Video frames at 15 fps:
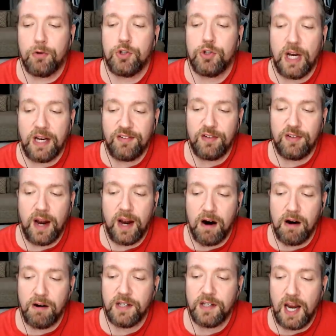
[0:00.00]
Jason
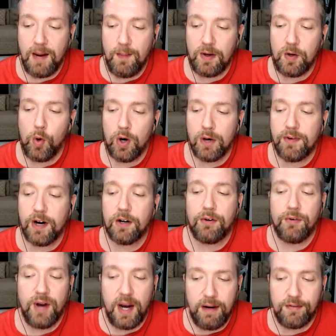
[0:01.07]
Aaron came into one of our
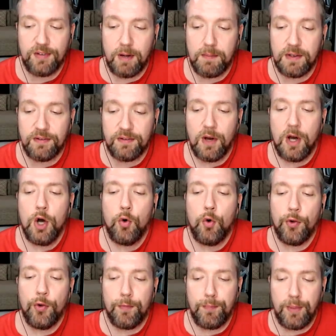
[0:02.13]
creative summits
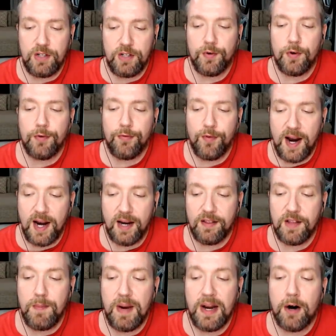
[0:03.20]
with a pitch for Frank
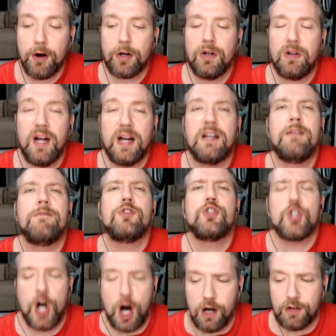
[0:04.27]
that made our collective
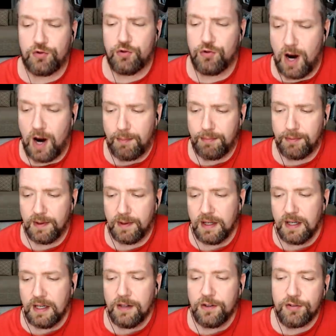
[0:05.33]
jaws drop.
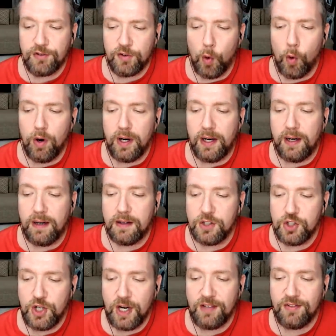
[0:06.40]
The story
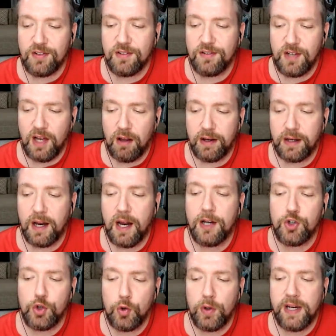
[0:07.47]
Jason is telling, a
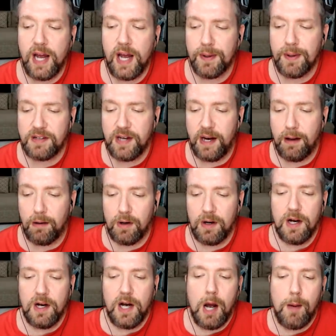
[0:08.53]
truly epic tale
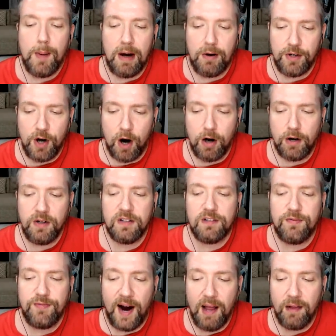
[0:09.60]
about darkness,
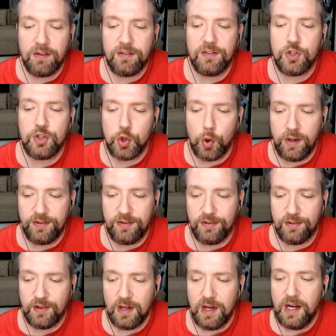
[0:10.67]
violence, and
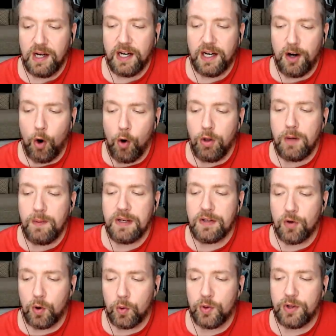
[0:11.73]
choices, can only be
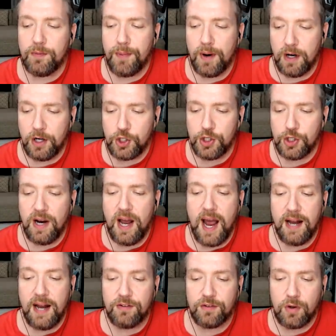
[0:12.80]
told with The Punisher
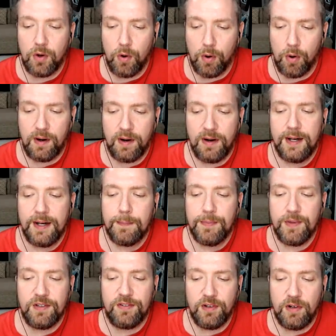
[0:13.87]
at its core.
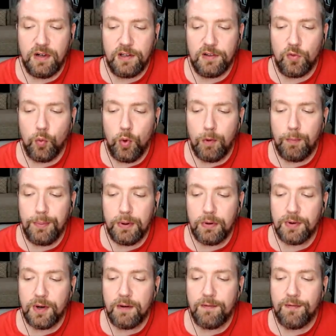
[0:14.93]
This series will
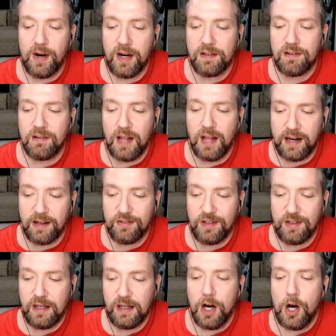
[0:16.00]
build on Frank's
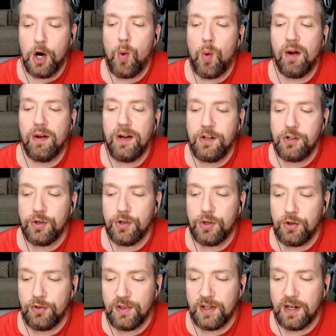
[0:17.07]
legacy while
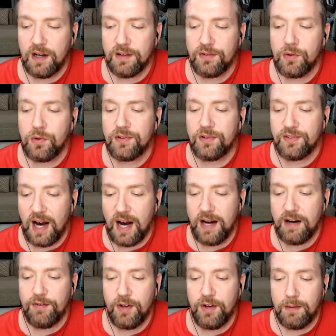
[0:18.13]
introducing us to a side
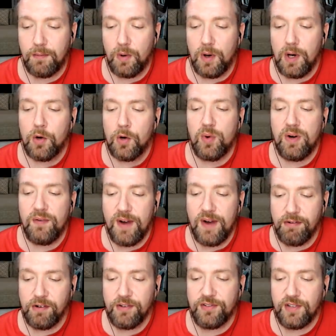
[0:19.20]
of him we've
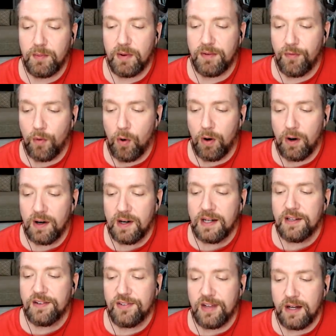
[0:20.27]
never seen before,
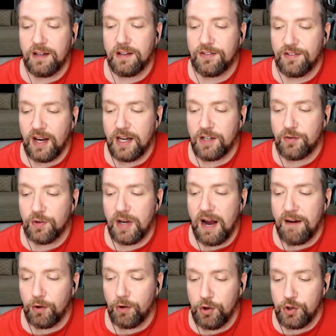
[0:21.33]
setting the stage for an
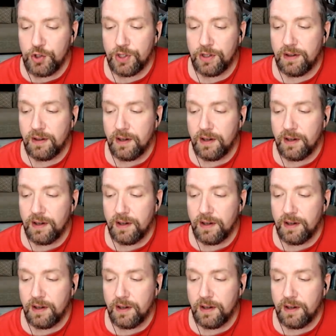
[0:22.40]
evolution